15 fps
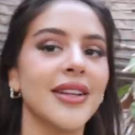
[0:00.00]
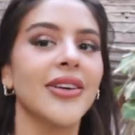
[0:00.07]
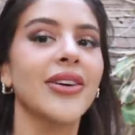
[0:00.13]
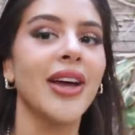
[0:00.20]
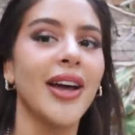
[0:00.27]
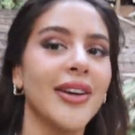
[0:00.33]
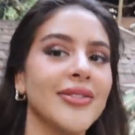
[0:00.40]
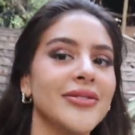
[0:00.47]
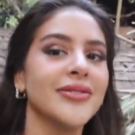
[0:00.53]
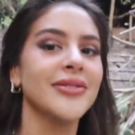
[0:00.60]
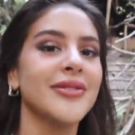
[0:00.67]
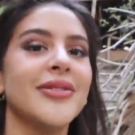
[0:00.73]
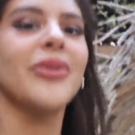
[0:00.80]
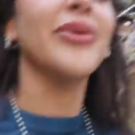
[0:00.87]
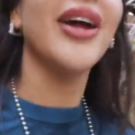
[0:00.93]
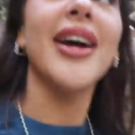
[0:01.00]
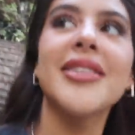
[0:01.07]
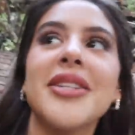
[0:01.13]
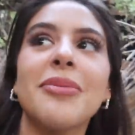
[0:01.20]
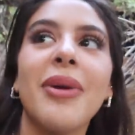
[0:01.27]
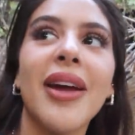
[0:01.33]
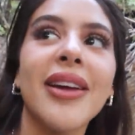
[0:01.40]
Okay, we had
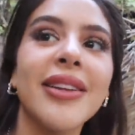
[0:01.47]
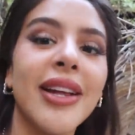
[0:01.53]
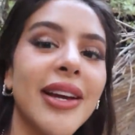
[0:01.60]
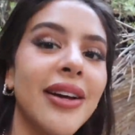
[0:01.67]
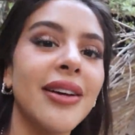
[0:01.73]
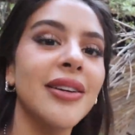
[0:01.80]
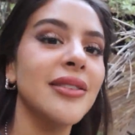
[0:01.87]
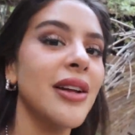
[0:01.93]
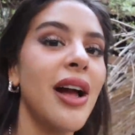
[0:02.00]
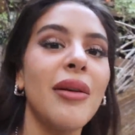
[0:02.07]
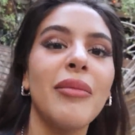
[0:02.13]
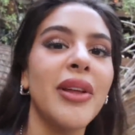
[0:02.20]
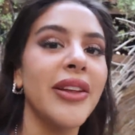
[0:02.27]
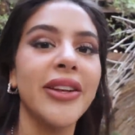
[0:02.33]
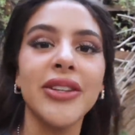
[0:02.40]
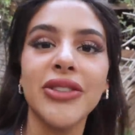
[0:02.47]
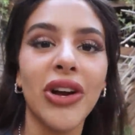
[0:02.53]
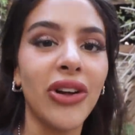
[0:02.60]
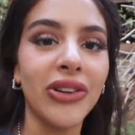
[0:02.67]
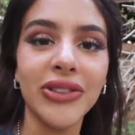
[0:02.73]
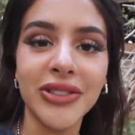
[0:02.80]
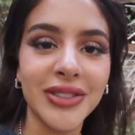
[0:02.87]
to pay like a million
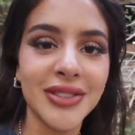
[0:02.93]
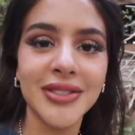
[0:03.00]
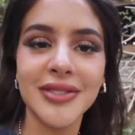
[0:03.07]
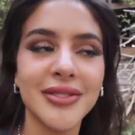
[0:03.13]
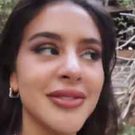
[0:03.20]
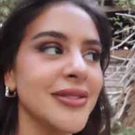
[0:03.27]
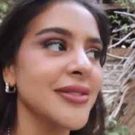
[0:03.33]
dollars